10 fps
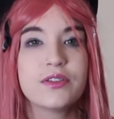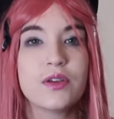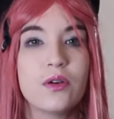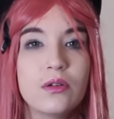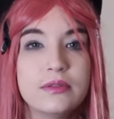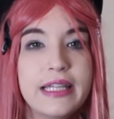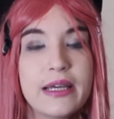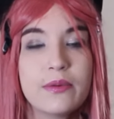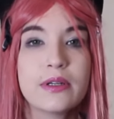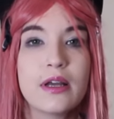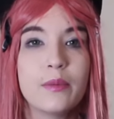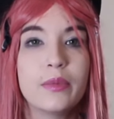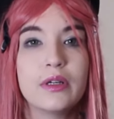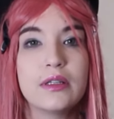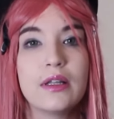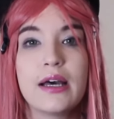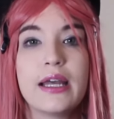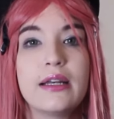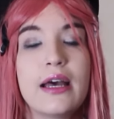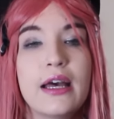So they went up a lot.